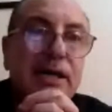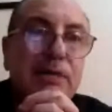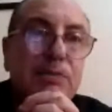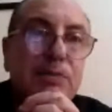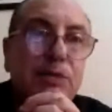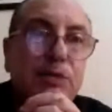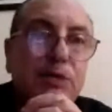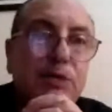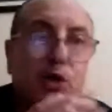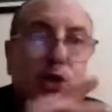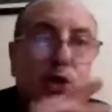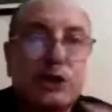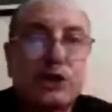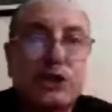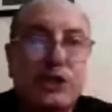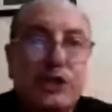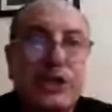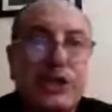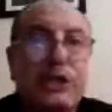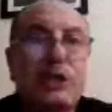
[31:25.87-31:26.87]

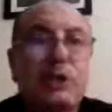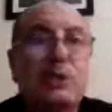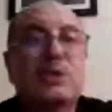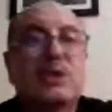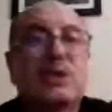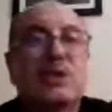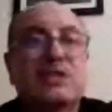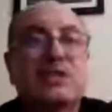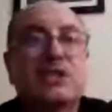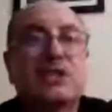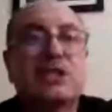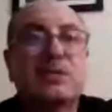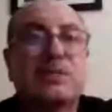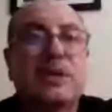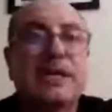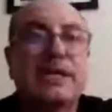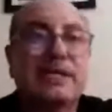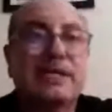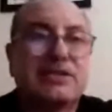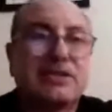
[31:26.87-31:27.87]
before the new decision
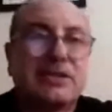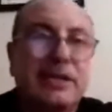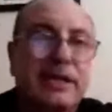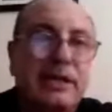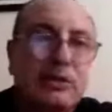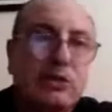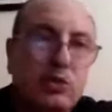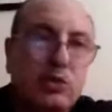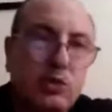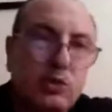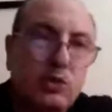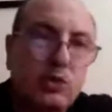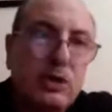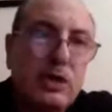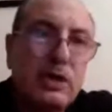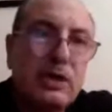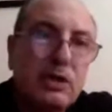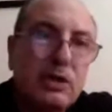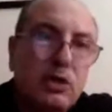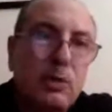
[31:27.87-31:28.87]
by Israel to
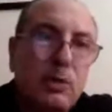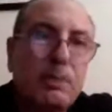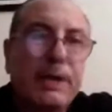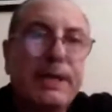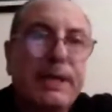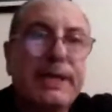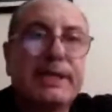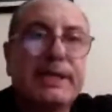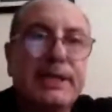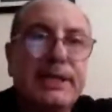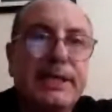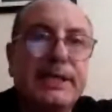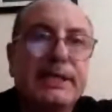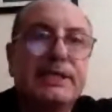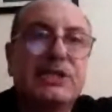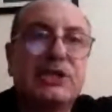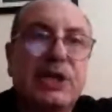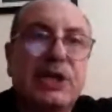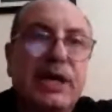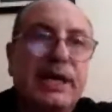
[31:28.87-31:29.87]
completely
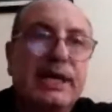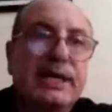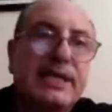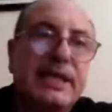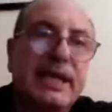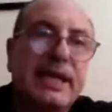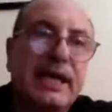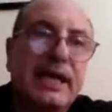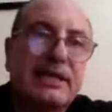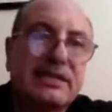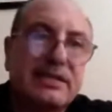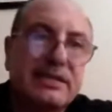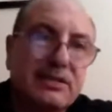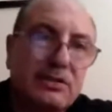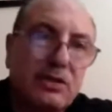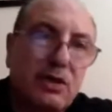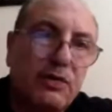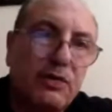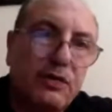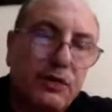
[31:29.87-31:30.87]
deny the
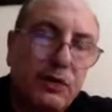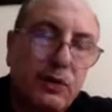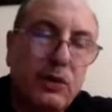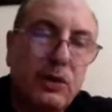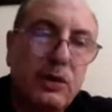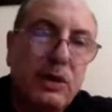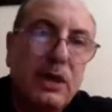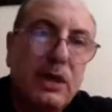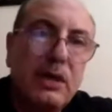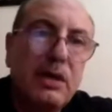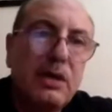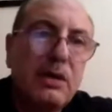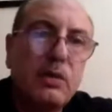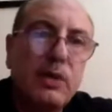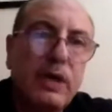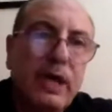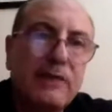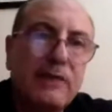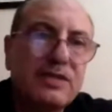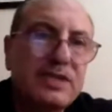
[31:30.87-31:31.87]
access of fuel.
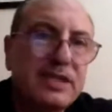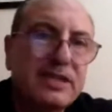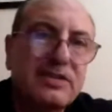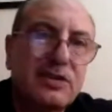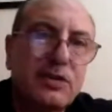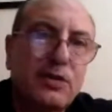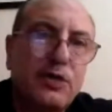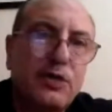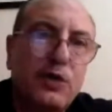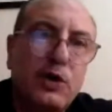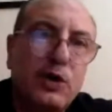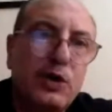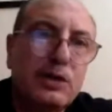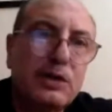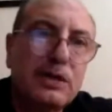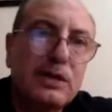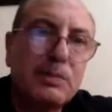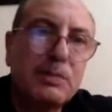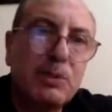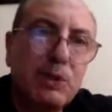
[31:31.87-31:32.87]
We have
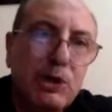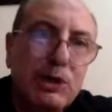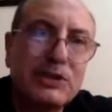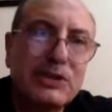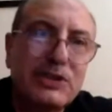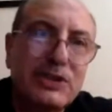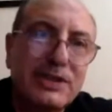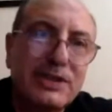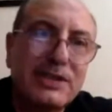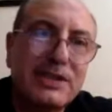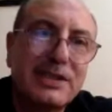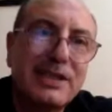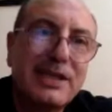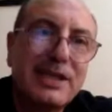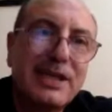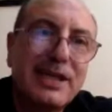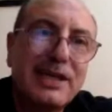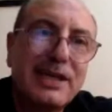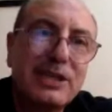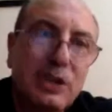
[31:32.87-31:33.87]
64%
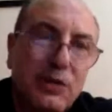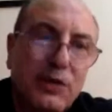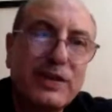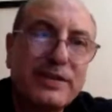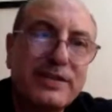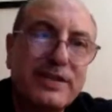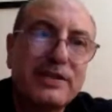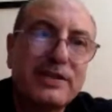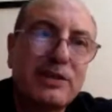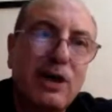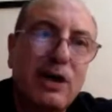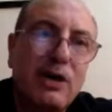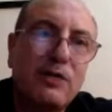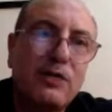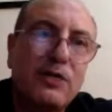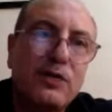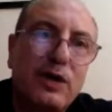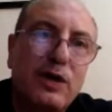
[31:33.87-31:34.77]
deficit of